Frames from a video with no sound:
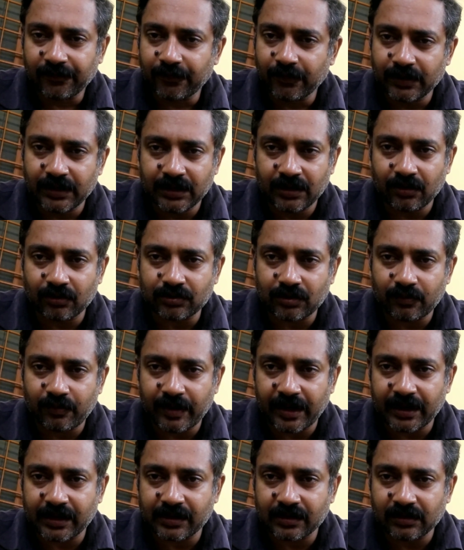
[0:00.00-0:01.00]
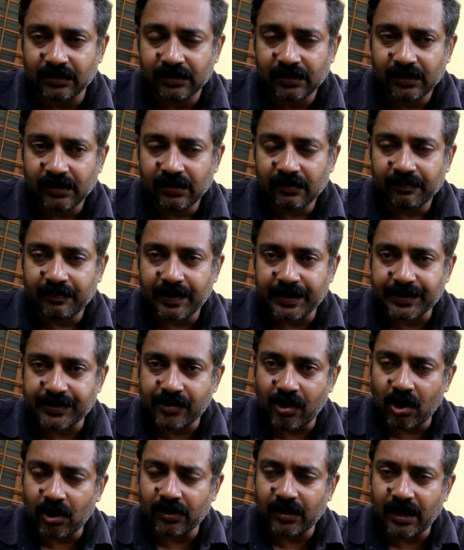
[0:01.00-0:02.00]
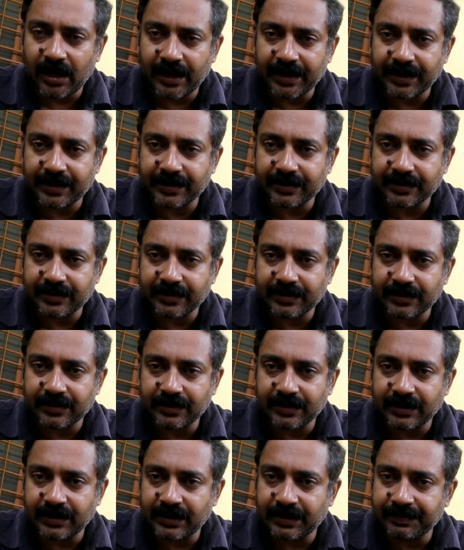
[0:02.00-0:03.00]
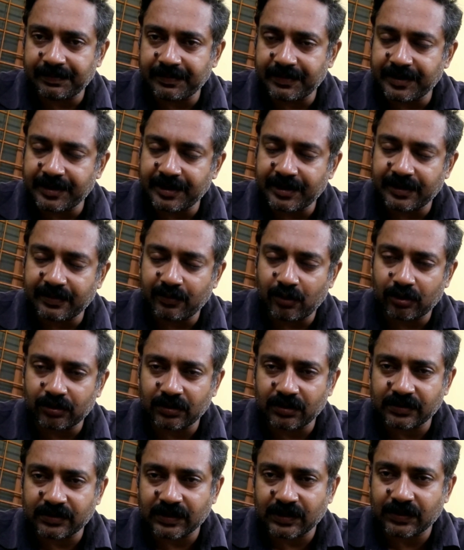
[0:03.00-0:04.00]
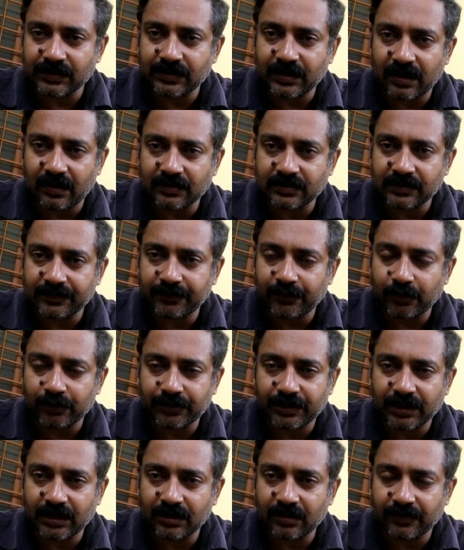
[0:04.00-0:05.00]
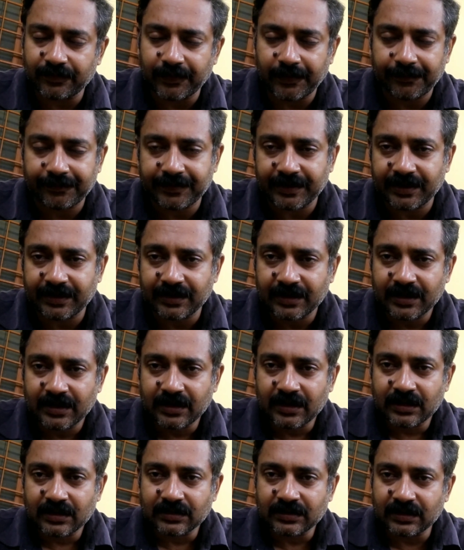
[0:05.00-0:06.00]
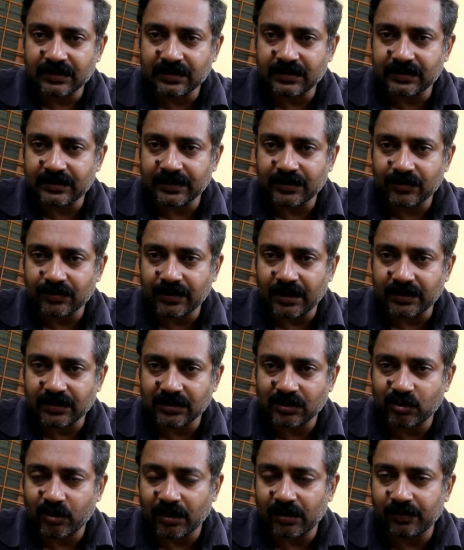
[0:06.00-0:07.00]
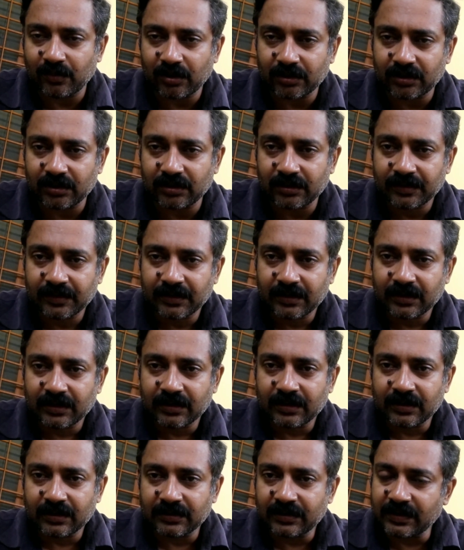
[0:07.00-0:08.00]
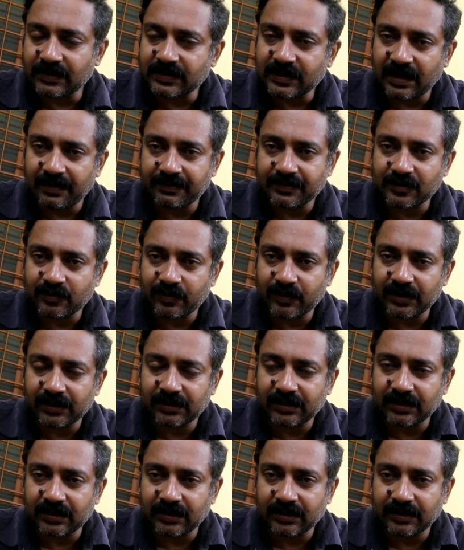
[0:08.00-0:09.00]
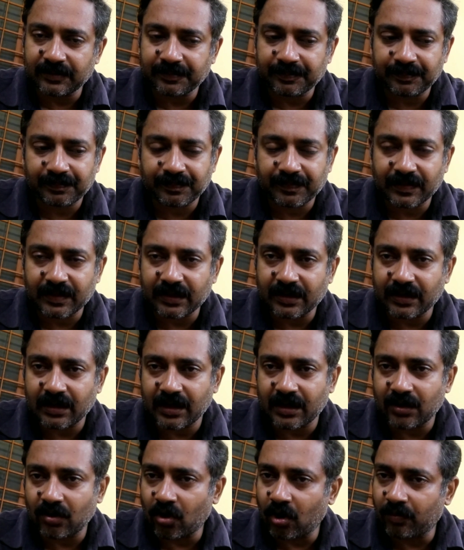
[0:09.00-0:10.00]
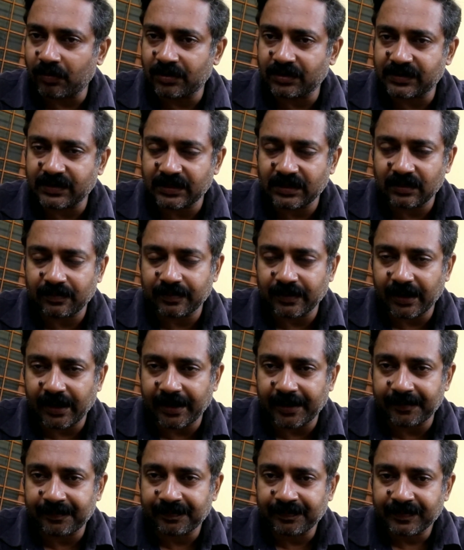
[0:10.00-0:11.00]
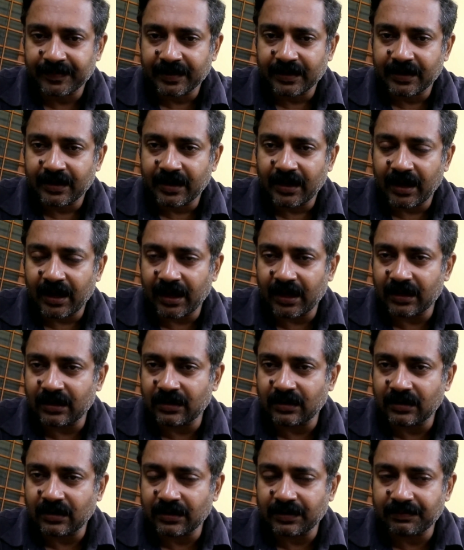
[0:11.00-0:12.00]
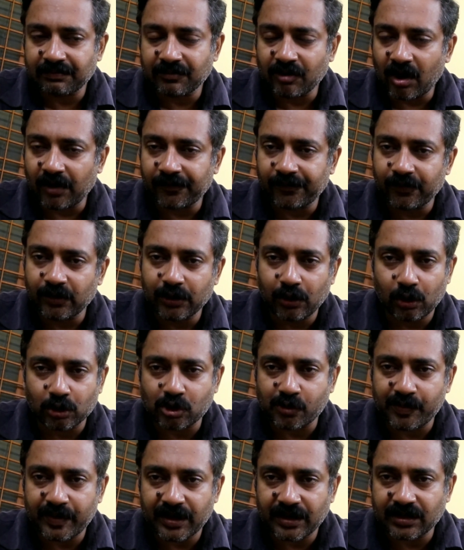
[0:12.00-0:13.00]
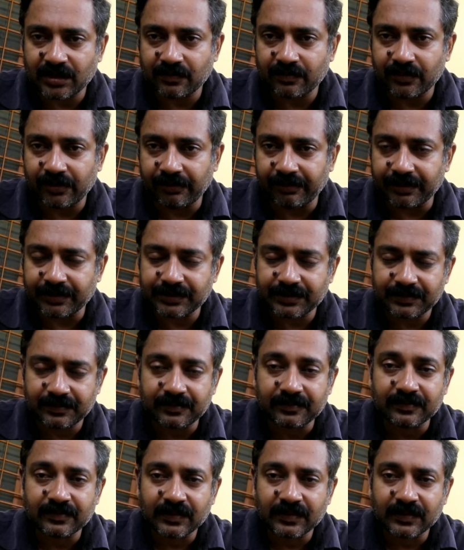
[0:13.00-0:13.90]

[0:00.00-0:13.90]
fully loaded vehicle, but not like the models in 2014 or 15. Since the 2012 model, this comes with a normal CD player and not fully automated mirrors.